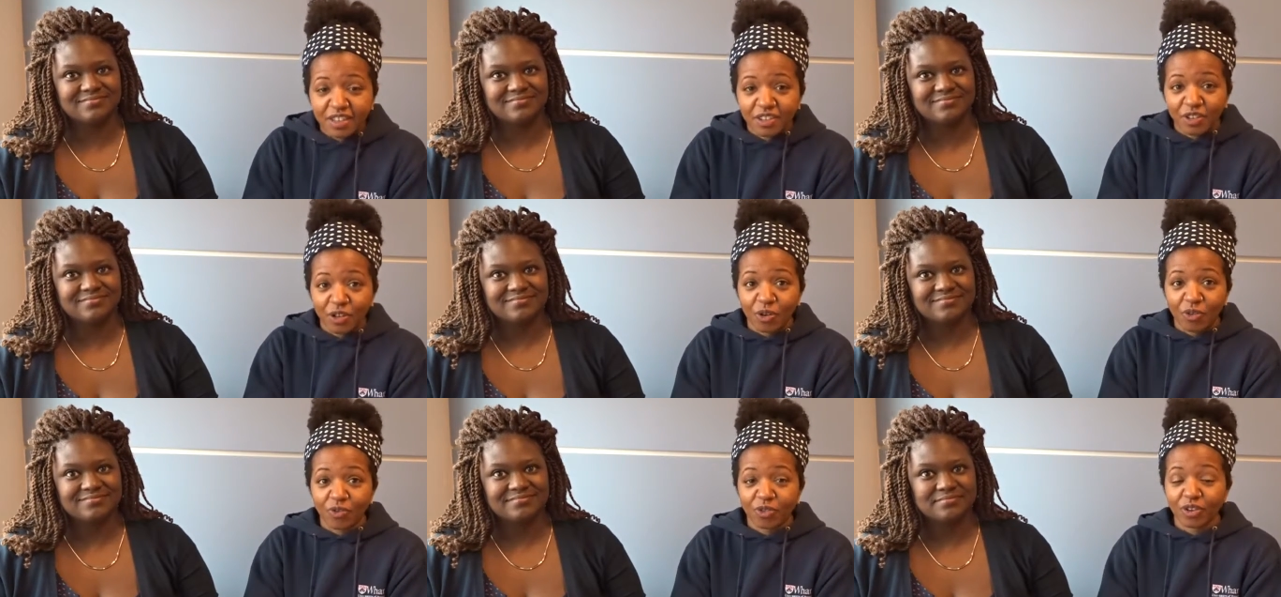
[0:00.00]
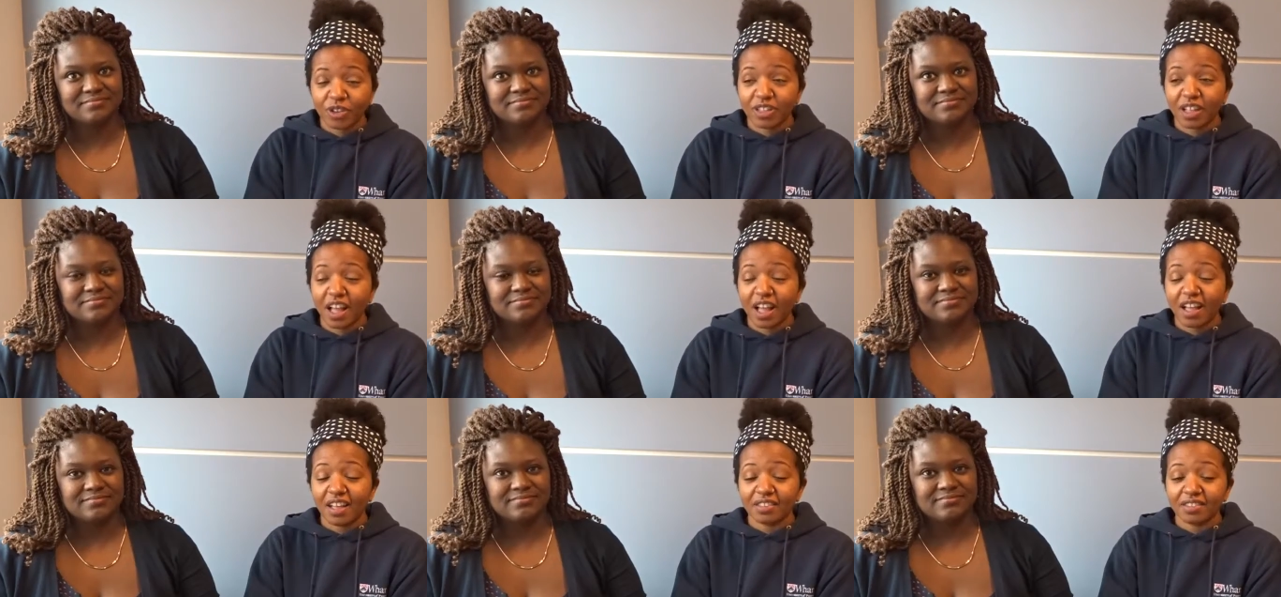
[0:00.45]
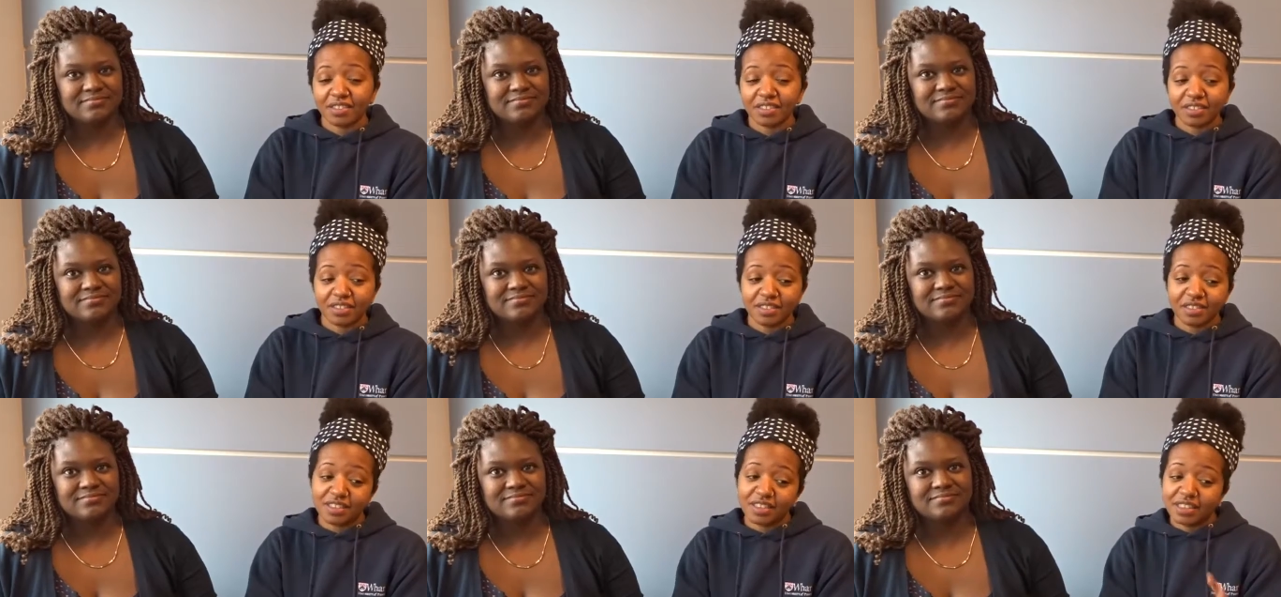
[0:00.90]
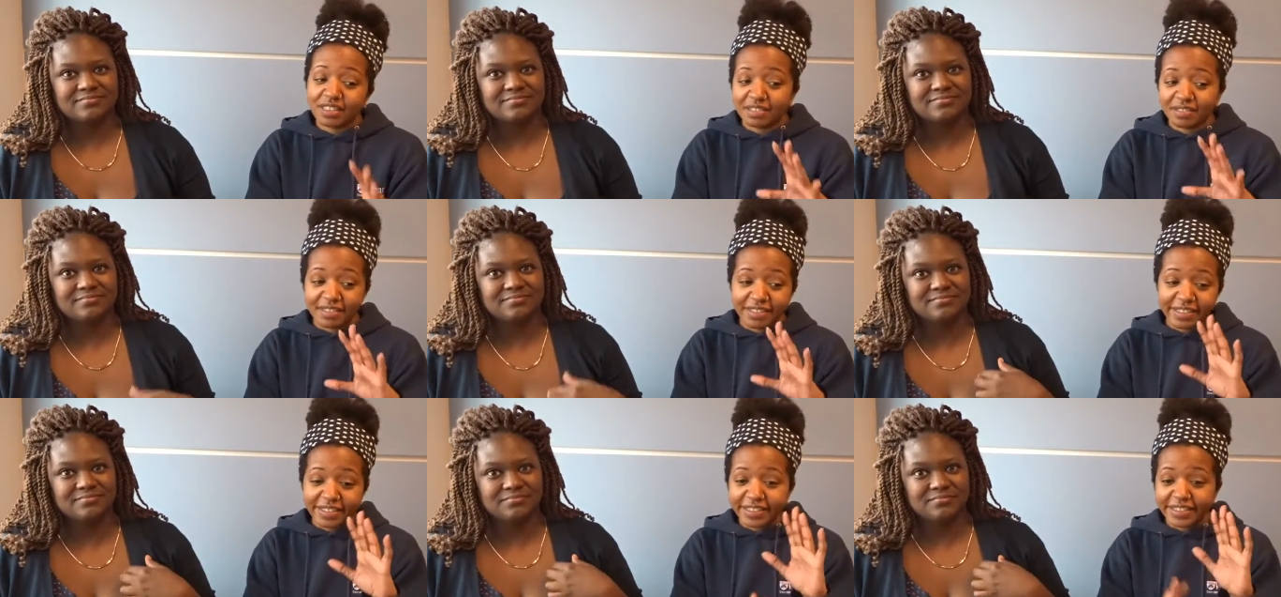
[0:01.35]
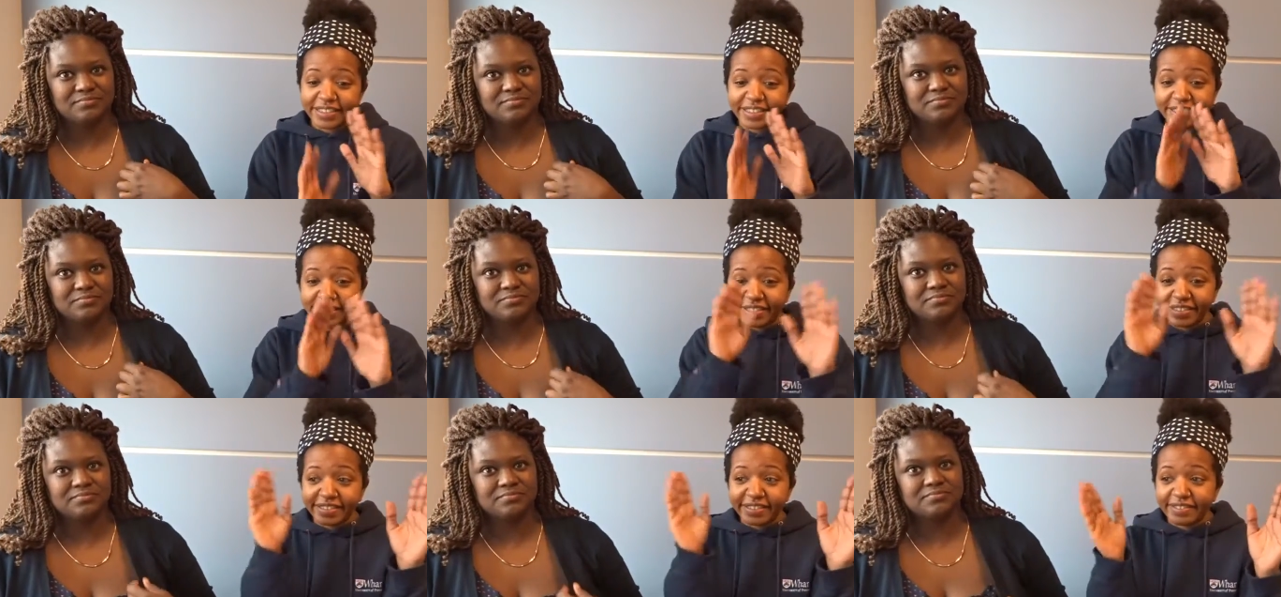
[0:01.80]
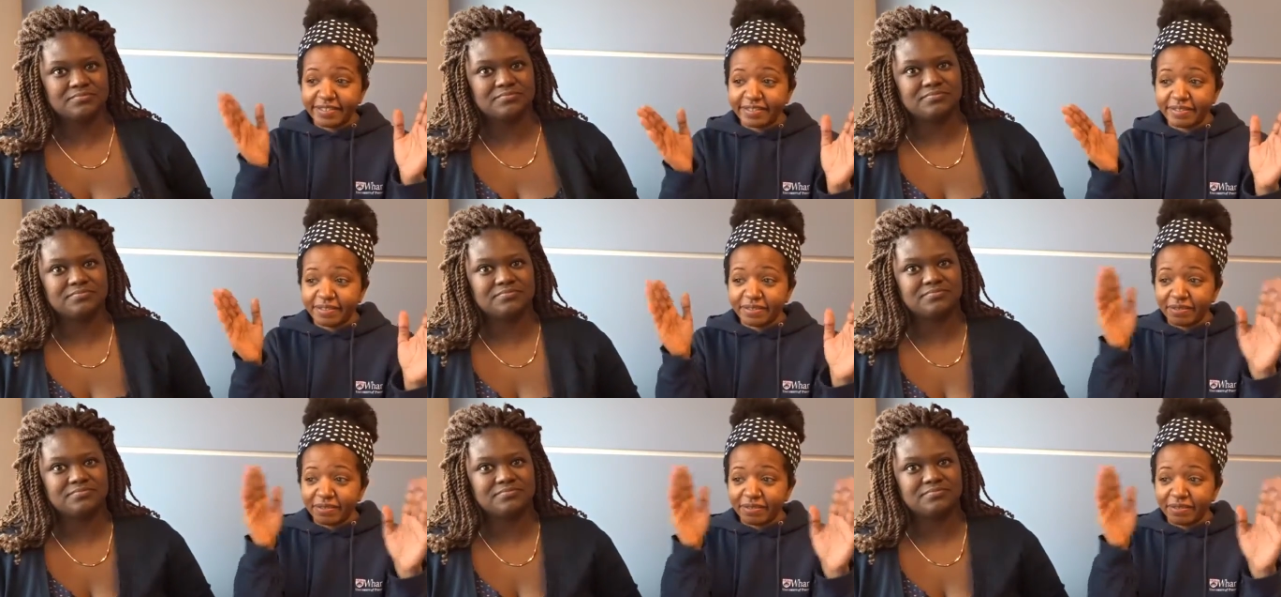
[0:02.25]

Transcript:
Speaker 1: You know, we're not in this